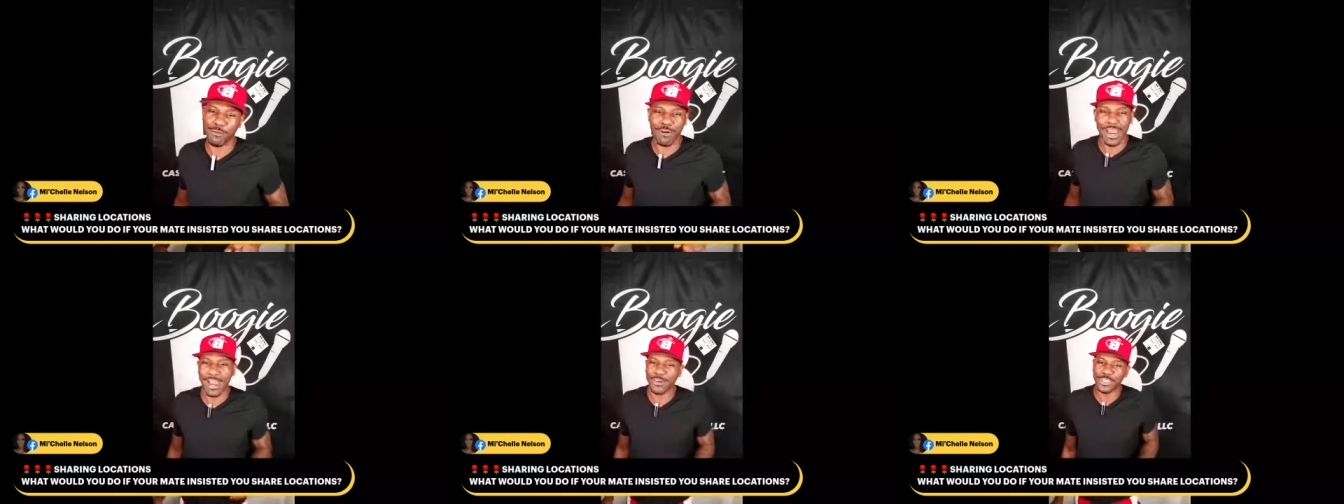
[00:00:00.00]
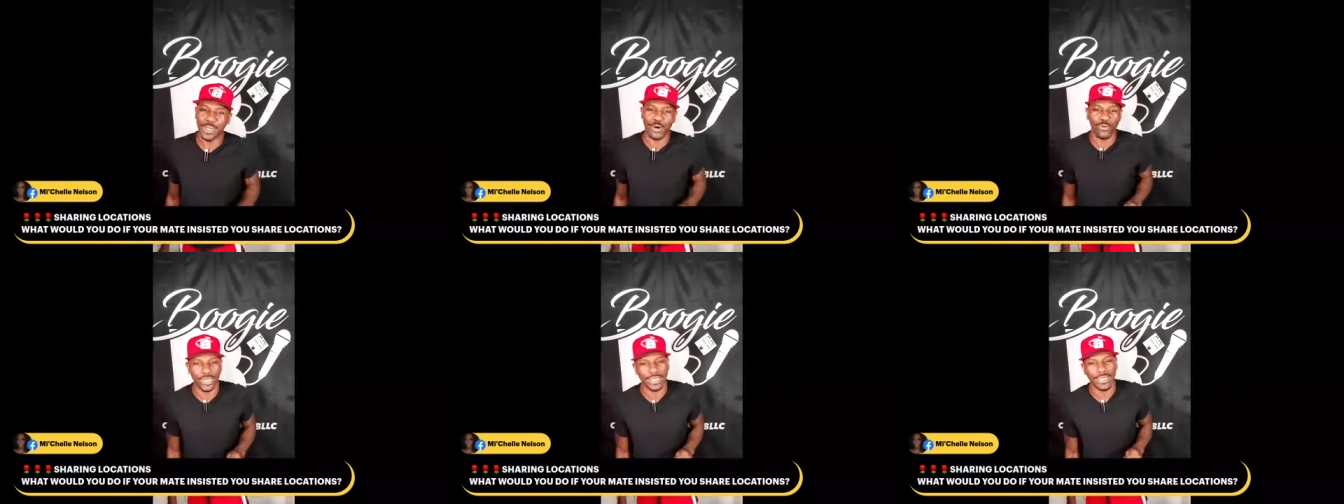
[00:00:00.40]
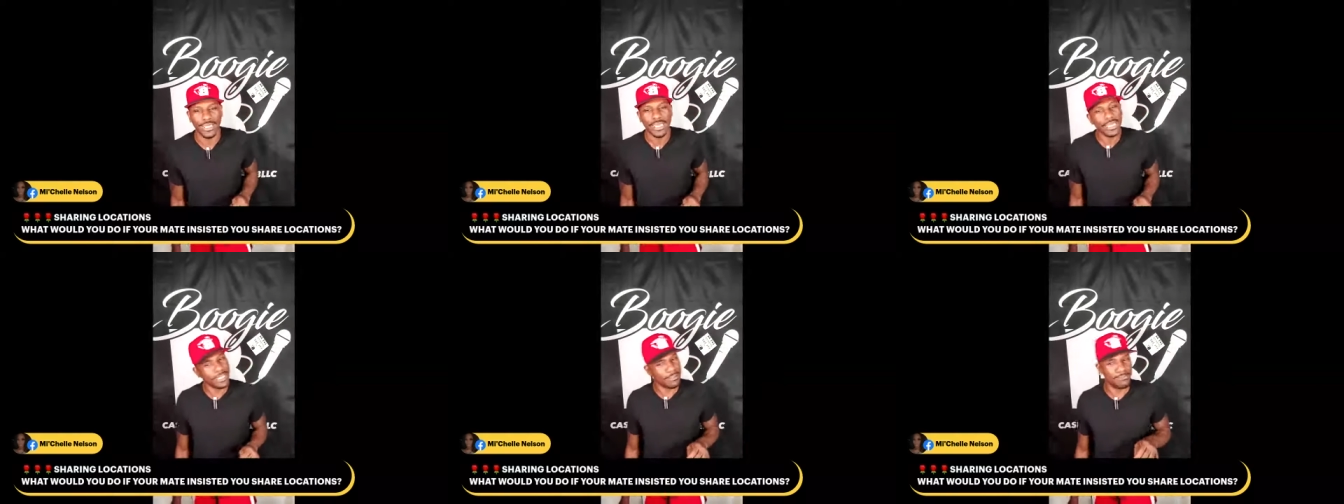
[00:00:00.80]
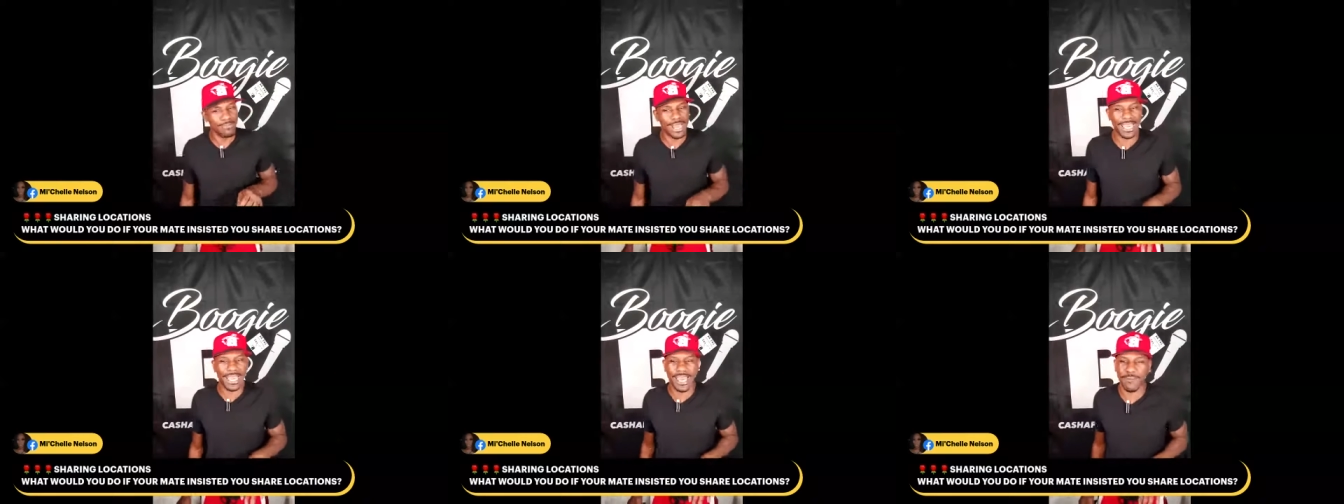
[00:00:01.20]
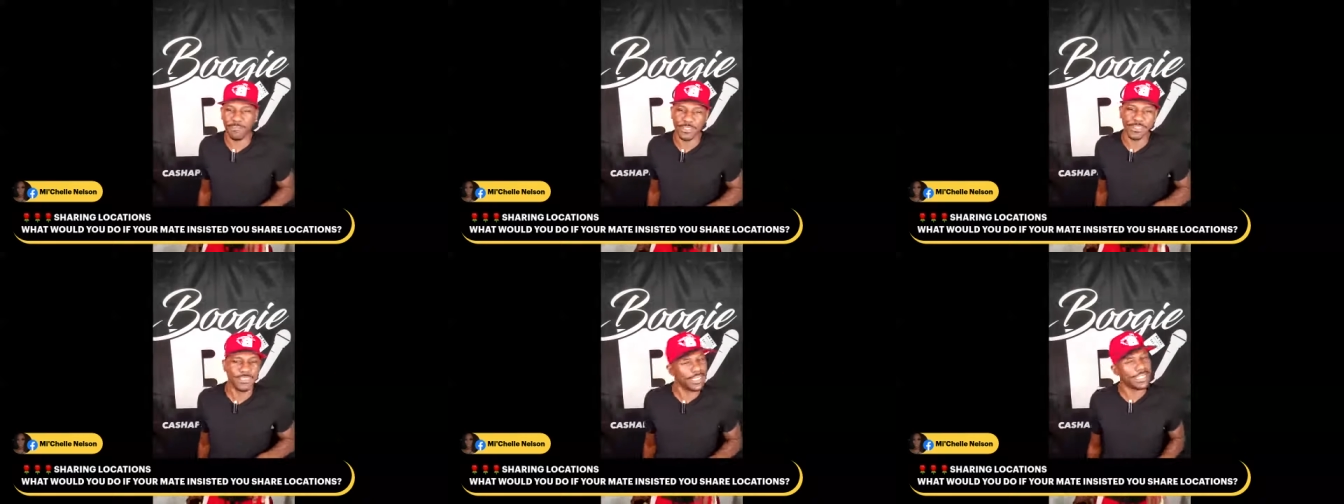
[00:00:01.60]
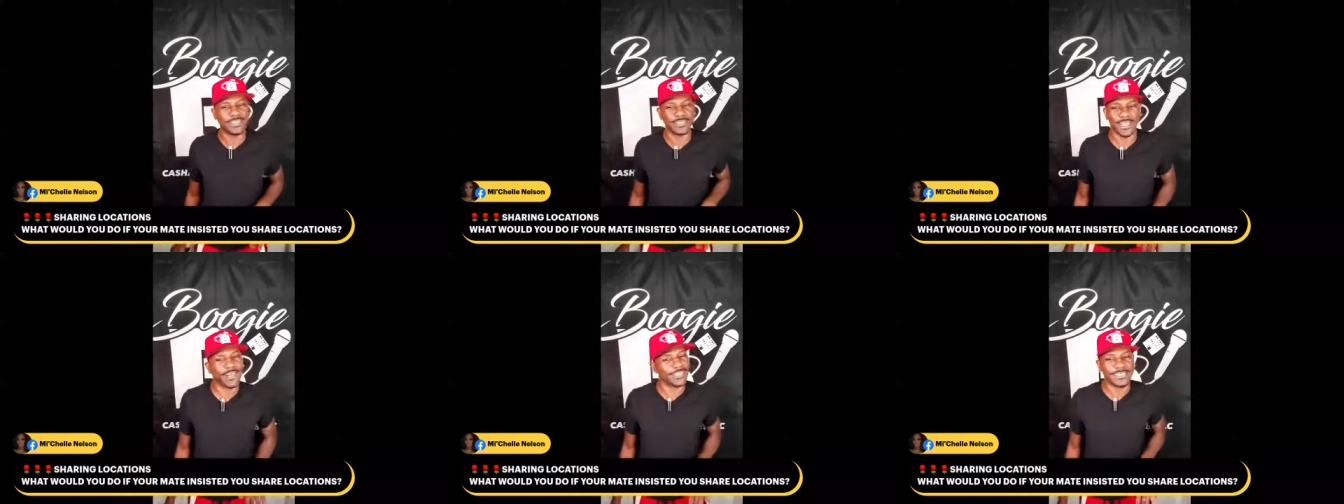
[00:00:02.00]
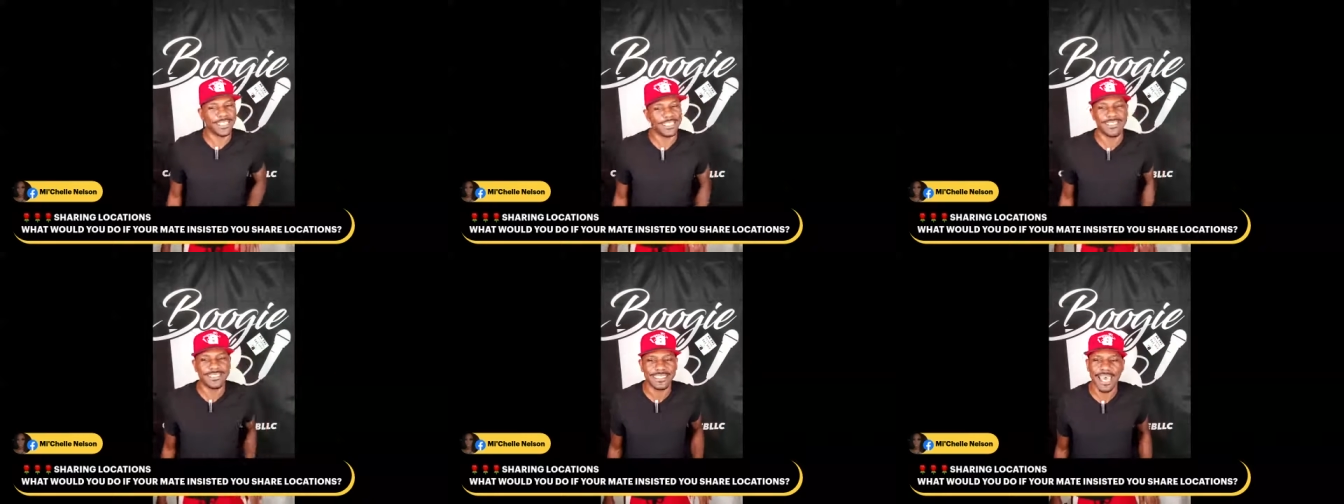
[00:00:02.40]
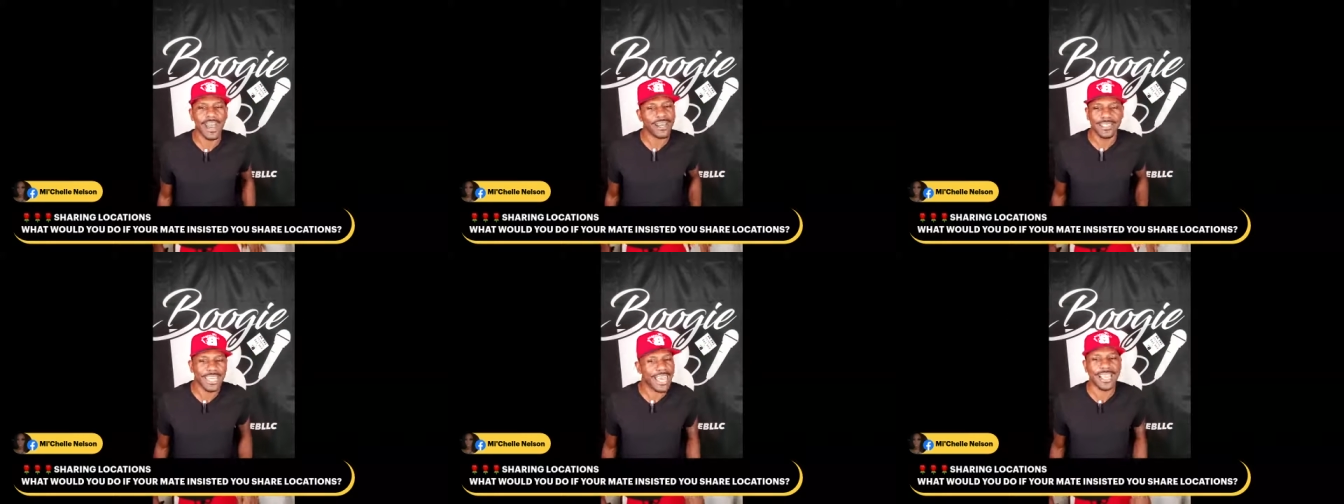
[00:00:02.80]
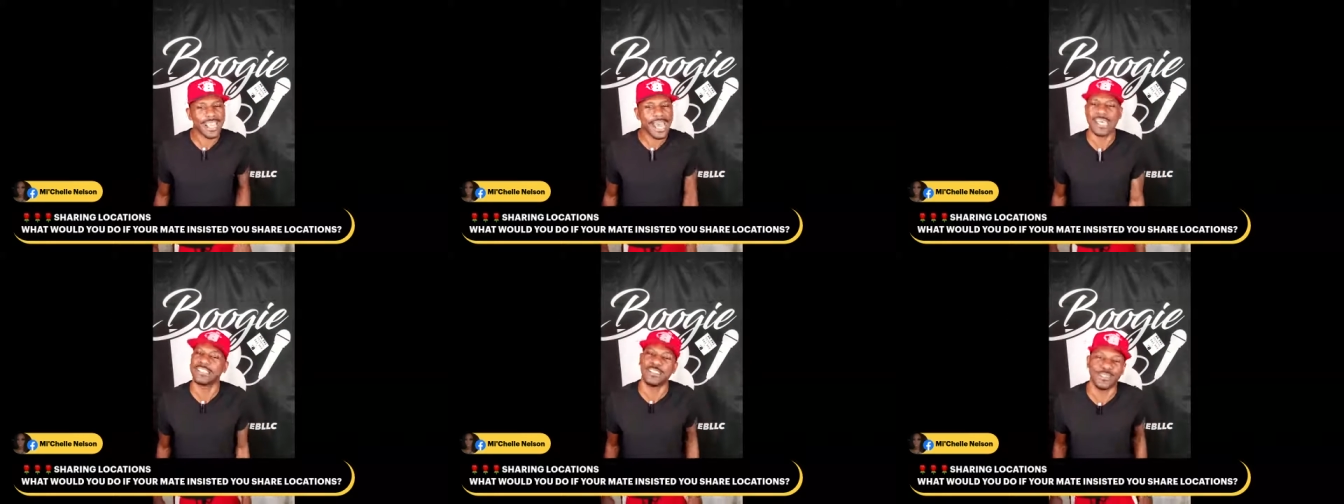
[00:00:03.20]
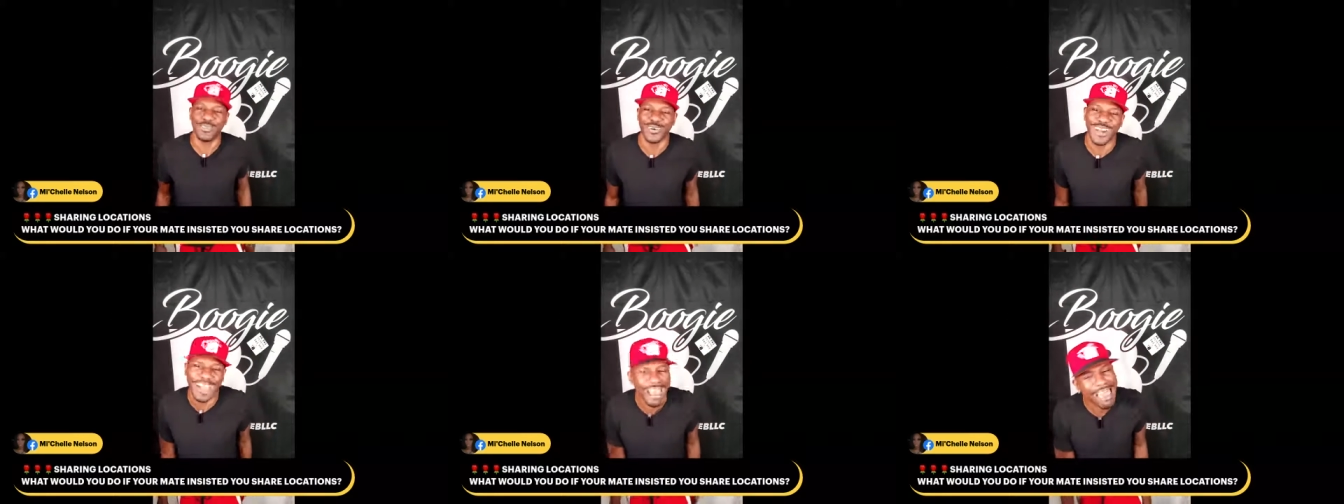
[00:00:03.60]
around down your You might have a dick tucked in his sock like I do.